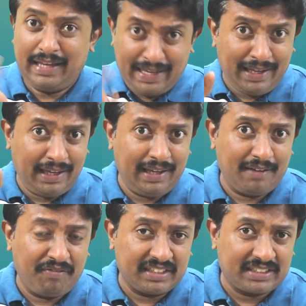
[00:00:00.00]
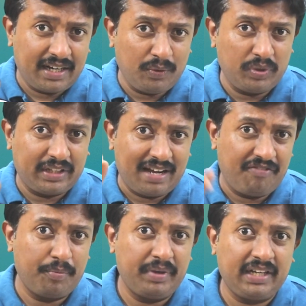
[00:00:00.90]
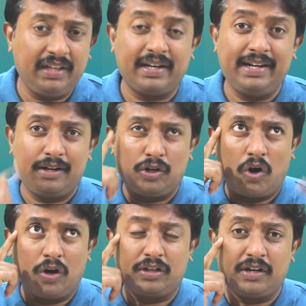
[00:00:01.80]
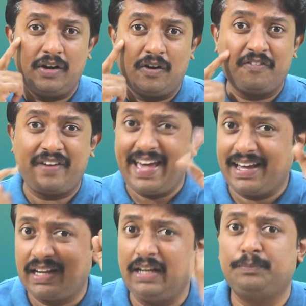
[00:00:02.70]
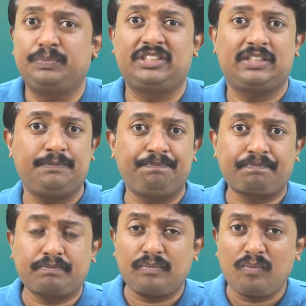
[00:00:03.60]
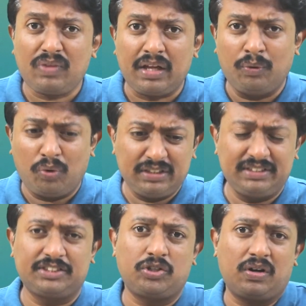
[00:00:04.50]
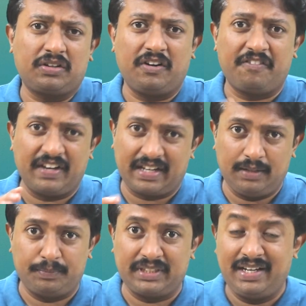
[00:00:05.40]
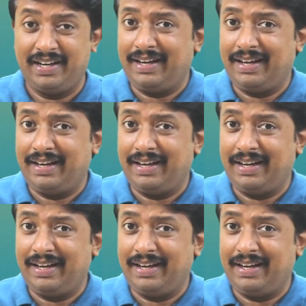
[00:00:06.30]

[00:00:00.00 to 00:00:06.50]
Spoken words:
EE. We are starting with alphabet E, right? Doctrine of Eclipse. Now, what is this doctrine of eclipse?